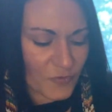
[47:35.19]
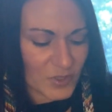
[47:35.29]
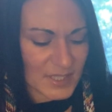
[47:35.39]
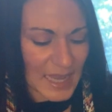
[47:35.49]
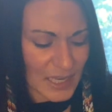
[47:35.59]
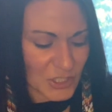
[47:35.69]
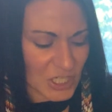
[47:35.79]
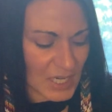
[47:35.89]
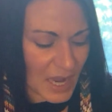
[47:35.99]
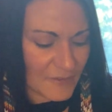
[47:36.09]
for
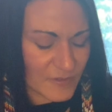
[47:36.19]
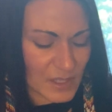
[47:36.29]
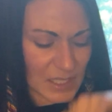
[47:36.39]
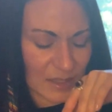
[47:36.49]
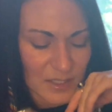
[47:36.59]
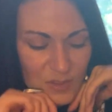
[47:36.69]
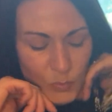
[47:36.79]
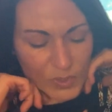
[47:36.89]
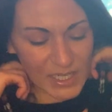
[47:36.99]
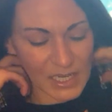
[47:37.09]
Saggy, I feel like this
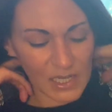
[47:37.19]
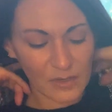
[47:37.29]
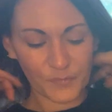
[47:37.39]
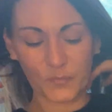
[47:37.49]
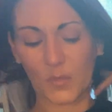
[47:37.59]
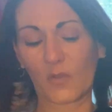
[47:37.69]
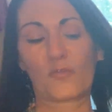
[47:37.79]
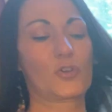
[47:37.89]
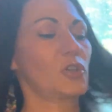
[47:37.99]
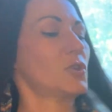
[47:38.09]
reading
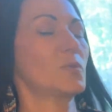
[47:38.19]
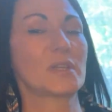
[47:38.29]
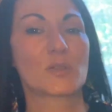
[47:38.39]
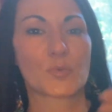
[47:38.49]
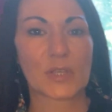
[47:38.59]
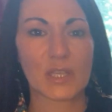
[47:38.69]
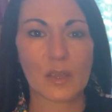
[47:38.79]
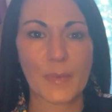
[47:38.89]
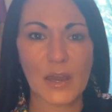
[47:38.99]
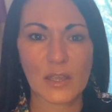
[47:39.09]
for you is really
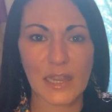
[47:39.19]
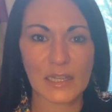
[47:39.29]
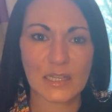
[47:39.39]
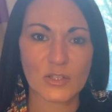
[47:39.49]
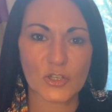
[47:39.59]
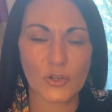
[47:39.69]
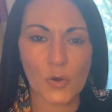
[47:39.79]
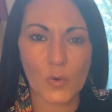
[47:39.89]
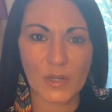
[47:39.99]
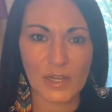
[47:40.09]
about getting into
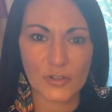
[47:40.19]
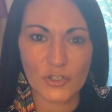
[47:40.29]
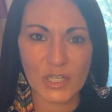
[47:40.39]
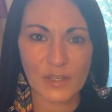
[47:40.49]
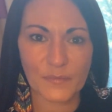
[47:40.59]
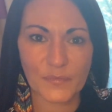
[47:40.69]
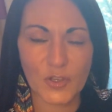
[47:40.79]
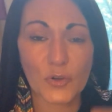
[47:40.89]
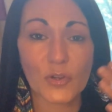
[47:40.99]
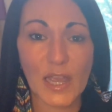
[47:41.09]
your own energy,
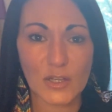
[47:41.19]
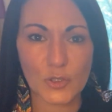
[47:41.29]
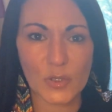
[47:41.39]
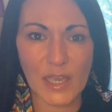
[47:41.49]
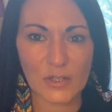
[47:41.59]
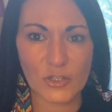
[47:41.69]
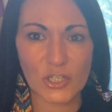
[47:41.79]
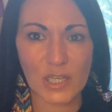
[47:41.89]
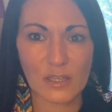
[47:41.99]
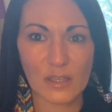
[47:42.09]
your natural
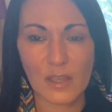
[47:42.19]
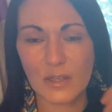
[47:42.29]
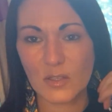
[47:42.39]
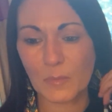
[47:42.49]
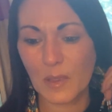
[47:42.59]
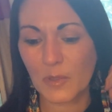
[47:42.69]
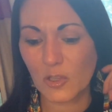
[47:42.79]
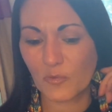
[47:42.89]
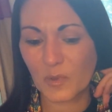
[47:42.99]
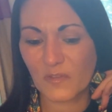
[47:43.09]
energy. So maybe
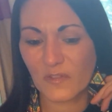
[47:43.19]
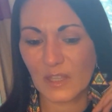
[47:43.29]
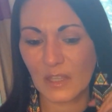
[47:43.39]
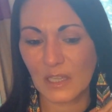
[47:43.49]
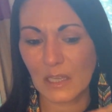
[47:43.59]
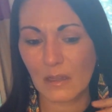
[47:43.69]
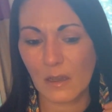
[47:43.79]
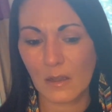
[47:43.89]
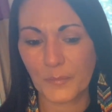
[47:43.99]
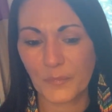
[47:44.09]
you've been feeling
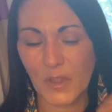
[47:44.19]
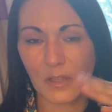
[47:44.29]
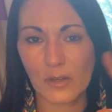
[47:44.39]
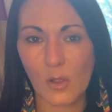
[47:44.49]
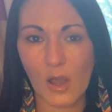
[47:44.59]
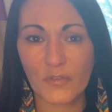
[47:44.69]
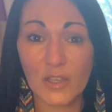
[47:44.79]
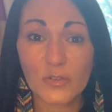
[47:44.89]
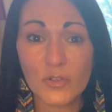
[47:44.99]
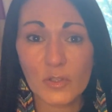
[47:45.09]
a little off
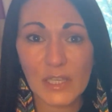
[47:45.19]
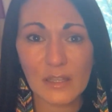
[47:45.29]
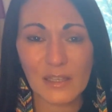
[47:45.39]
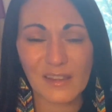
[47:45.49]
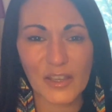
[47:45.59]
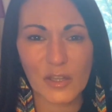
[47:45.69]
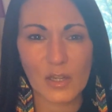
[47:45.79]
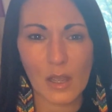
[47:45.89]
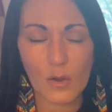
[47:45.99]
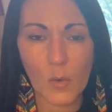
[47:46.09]
kilter lately, like
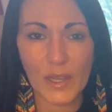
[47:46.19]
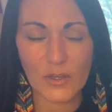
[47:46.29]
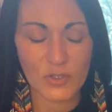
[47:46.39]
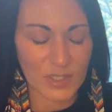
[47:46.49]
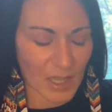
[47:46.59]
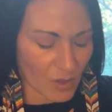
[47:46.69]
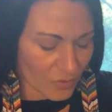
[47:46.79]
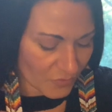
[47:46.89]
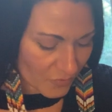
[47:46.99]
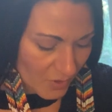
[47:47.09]
not quite yourself,
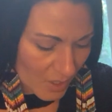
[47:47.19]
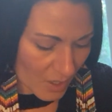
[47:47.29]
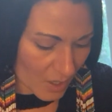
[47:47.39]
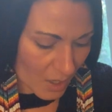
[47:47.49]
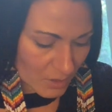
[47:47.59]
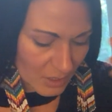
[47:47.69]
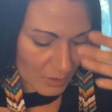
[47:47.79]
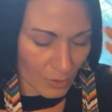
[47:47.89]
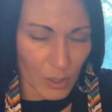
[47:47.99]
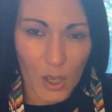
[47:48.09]
a
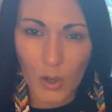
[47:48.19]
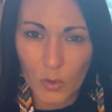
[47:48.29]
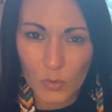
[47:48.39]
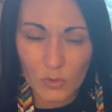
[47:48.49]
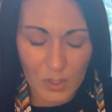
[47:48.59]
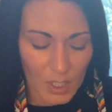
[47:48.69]
little low,